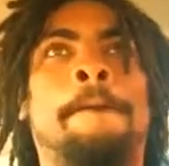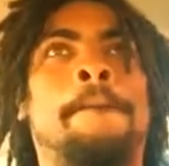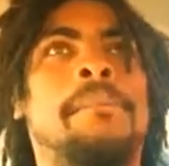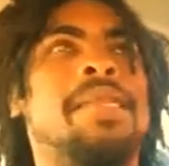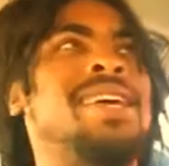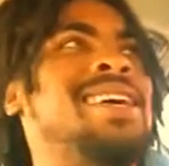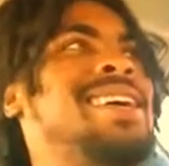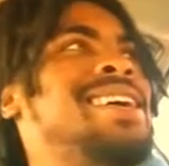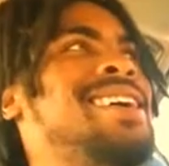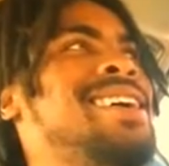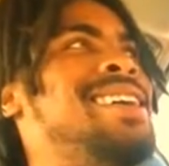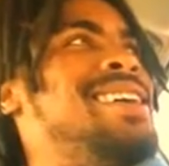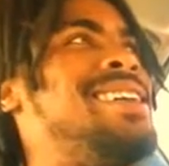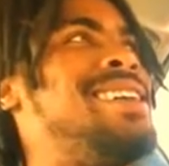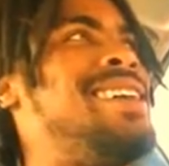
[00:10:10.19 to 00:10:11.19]
Like,
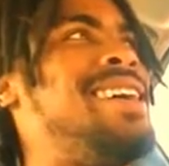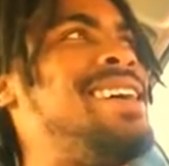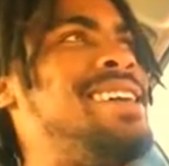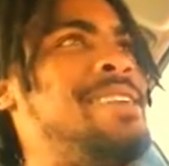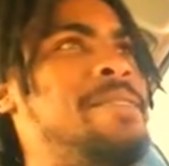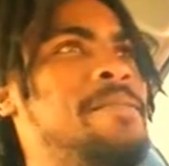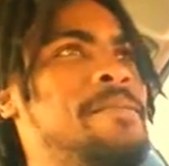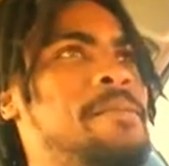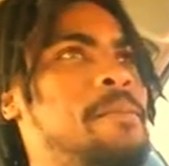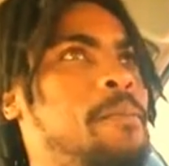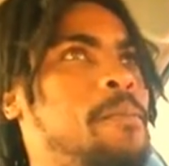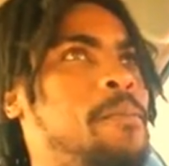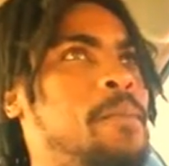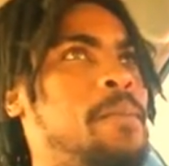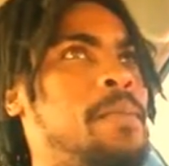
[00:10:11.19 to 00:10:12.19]
like,
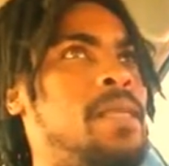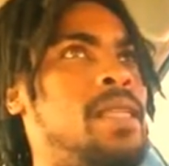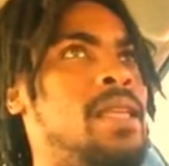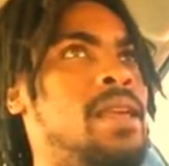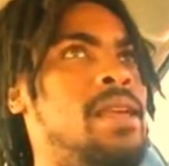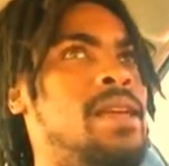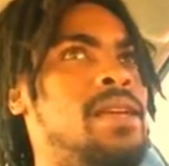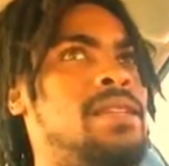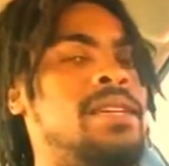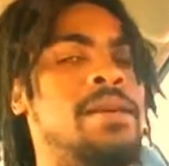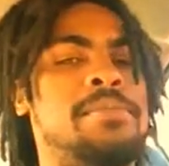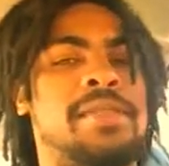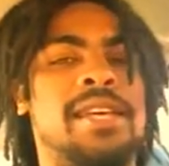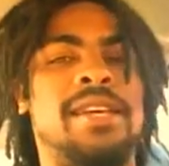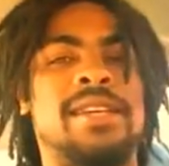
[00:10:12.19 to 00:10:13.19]

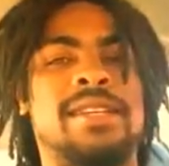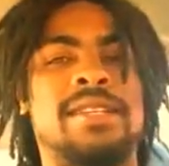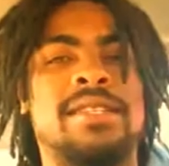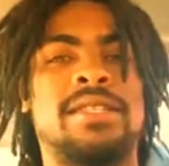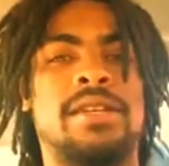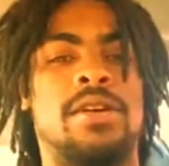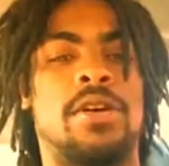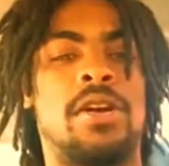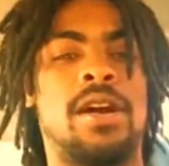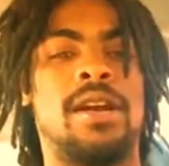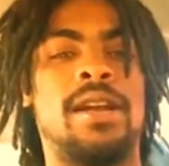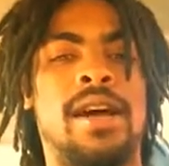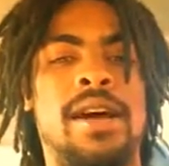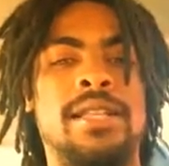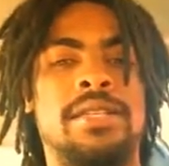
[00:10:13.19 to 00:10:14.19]
some things are
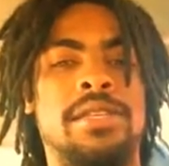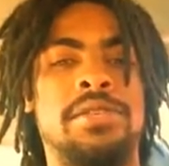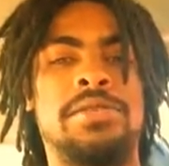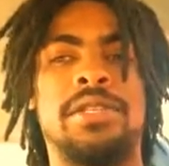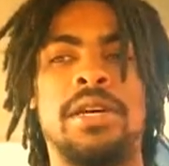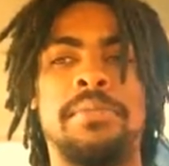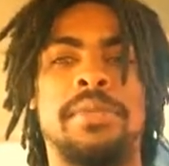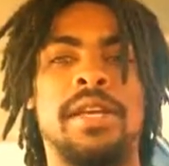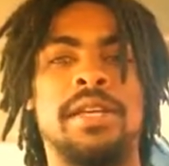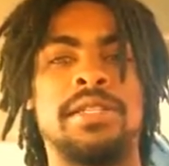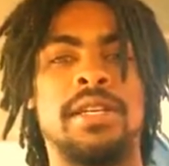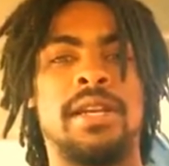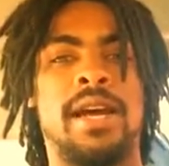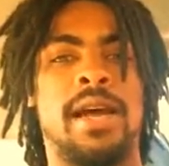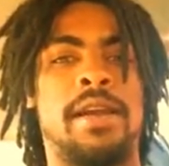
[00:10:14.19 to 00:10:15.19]
aligned to you, some things
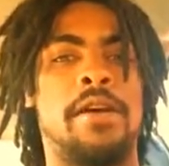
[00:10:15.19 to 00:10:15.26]
are not.